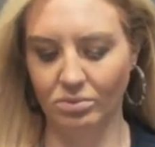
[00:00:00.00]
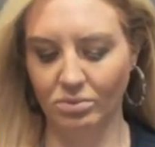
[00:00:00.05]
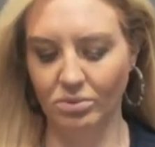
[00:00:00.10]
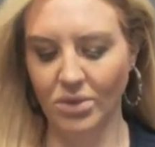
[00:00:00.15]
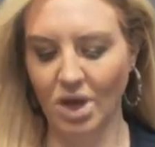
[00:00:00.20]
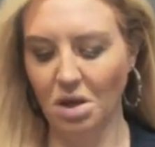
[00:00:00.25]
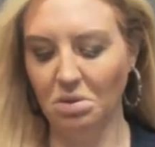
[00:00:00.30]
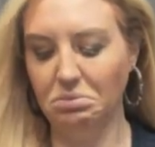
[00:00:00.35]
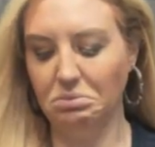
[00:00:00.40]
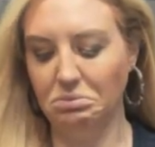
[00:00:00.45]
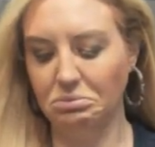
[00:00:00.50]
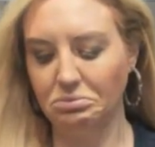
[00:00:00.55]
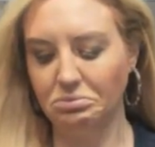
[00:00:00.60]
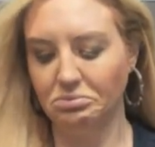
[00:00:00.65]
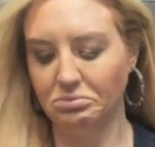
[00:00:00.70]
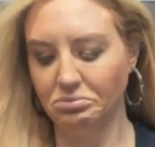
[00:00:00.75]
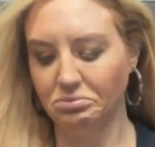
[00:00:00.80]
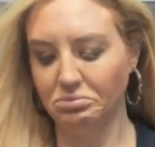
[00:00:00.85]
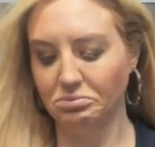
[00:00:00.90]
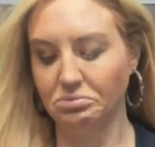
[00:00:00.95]
Yeah.
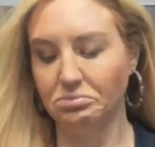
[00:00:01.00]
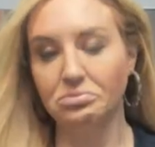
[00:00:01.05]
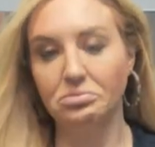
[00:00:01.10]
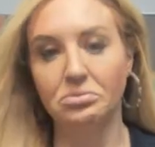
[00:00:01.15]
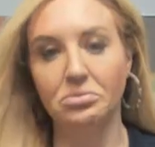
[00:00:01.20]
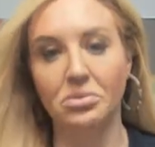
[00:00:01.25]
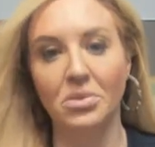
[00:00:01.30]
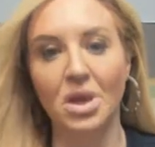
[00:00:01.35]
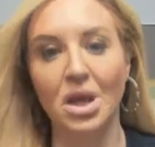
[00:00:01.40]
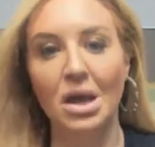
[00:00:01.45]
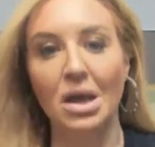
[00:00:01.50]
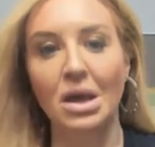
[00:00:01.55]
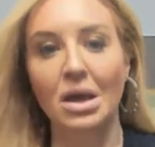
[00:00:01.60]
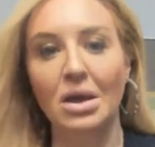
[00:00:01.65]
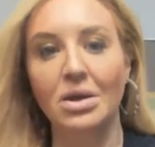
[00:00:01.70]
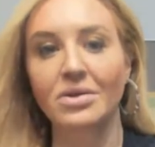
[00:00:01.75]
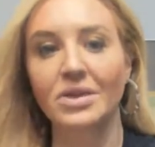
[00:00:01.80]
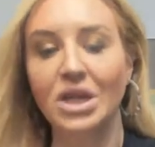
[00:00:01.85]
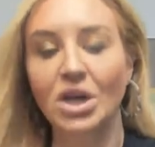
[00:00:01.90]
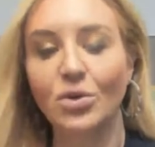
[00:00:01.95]

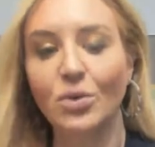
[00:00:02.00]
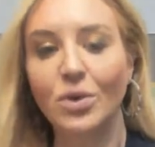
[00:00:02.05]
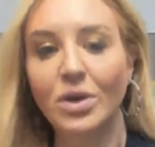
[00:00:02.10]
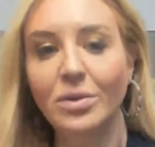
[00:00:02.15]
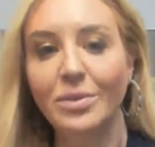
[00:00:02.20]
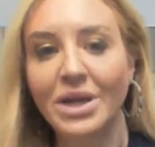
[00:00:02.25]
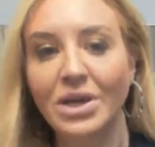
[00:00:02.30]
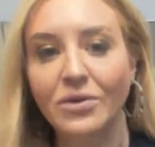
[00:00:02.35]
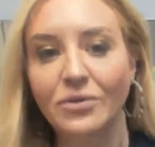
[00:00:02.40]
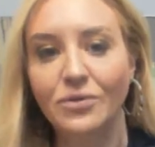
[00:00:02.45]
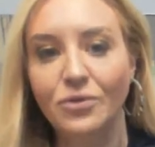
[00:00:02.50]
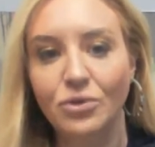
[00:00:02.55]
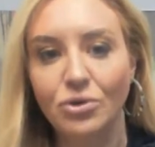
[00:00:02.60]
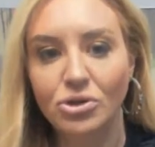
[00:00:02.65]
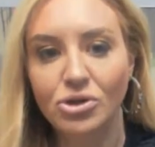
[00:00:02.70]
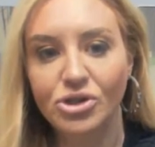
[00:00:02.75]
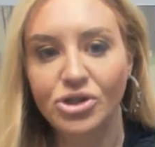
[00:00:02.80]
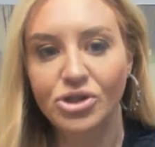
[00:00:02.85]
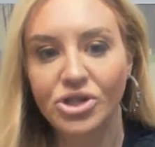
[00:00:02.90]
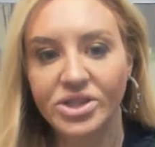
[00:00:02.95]
They don't want to make a
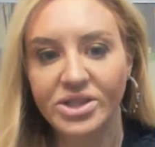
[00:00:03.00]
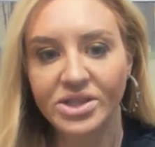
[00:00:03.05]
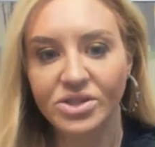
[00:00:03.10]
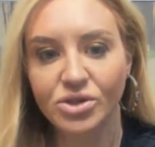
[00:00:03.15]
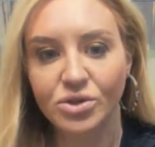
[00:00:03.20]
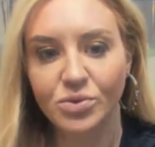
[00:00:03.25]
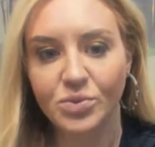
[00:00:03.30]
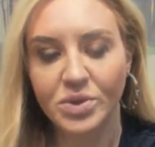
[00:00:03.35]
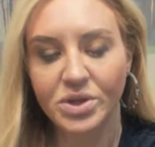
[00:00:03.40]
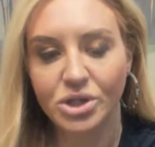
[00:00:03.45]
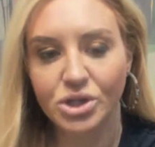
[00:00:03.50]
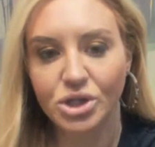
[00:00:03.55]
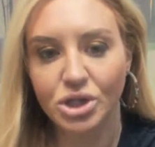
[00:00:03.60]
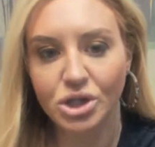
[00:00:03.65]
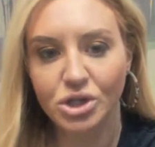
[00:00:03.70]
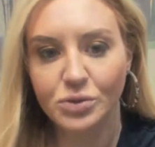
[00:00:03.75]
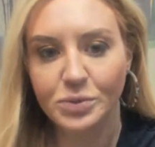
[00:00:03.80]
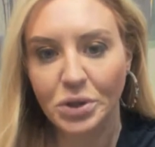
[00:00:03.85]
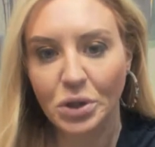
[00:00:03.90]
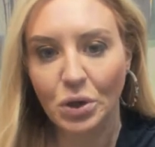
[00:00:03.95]
foolish decision with the
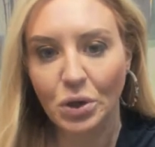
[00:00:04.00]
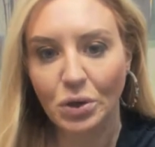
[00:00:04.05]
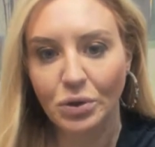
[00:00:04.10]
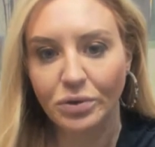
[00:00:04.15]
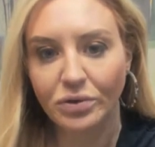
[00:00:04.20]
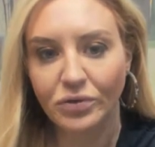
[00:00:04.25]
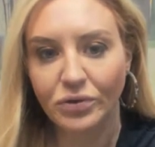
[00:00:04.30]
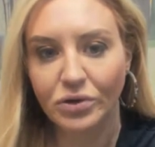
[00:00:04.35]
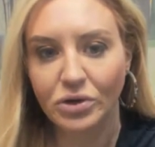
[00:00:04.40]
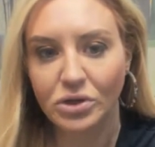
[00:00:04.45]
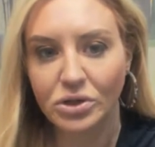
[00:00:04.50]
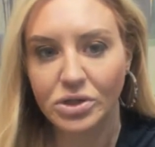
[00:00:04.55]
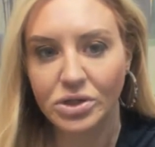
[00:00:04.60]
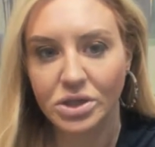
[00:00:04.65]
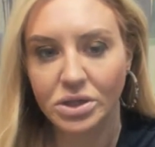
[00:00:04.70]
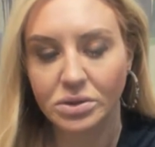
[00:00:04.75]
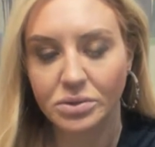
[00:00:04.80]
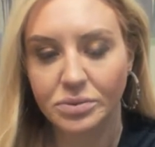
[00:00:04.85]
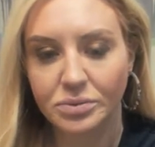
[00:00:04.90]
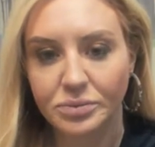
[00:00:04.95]
Judgment card
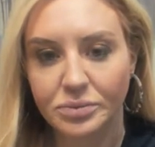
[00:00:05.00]
reversed.